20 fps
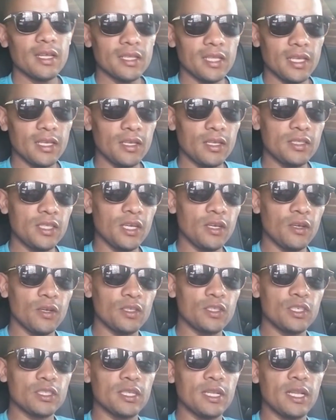They
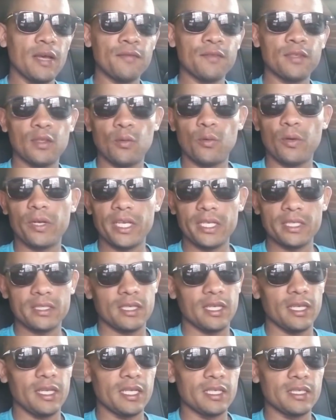could have just left it the way
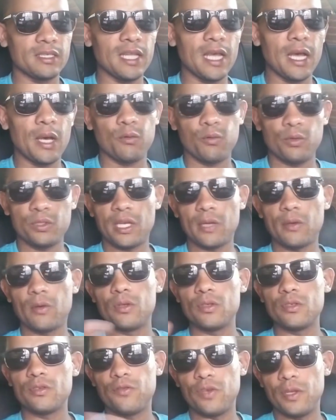it is now, which I'm
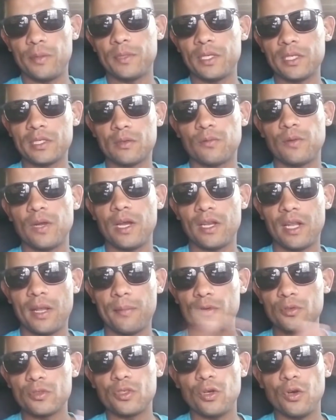going to flip this around.
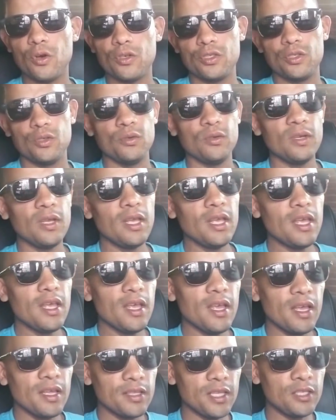I'm going to show you.
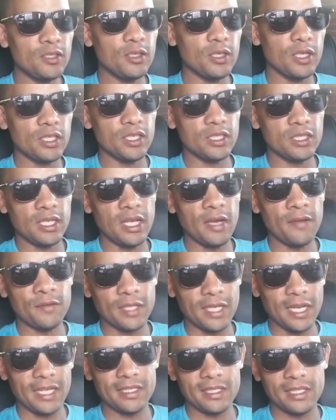They should have just
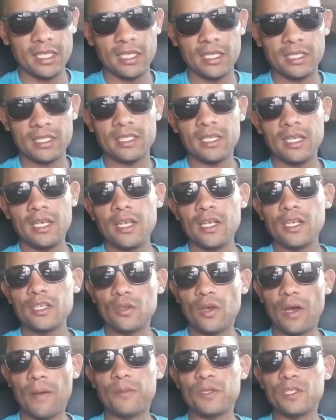left it like this.
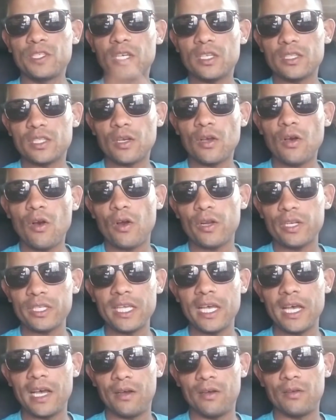So I'm going to shut the car
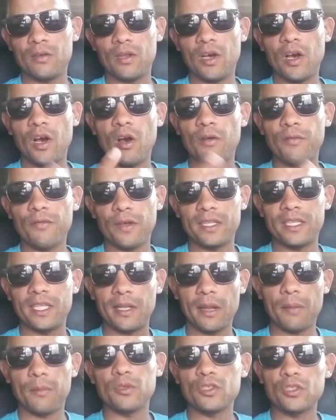down off, and
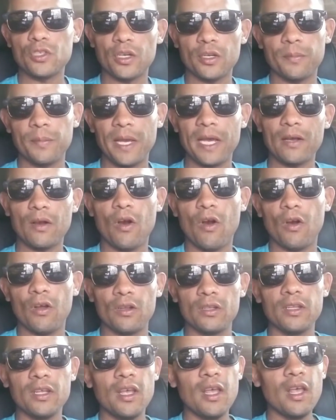then I'm going to shut it back
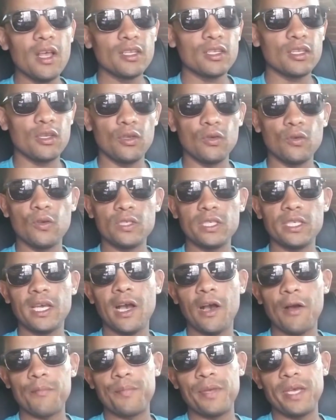on so you can see
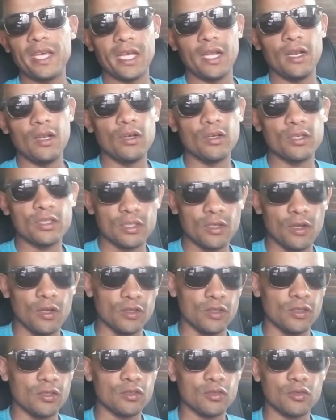how big it looks
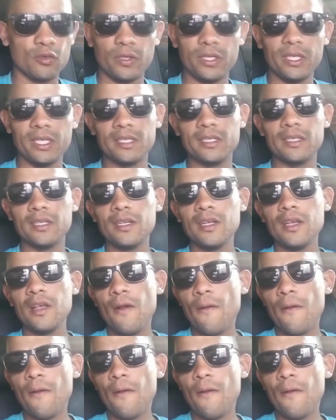on the screen.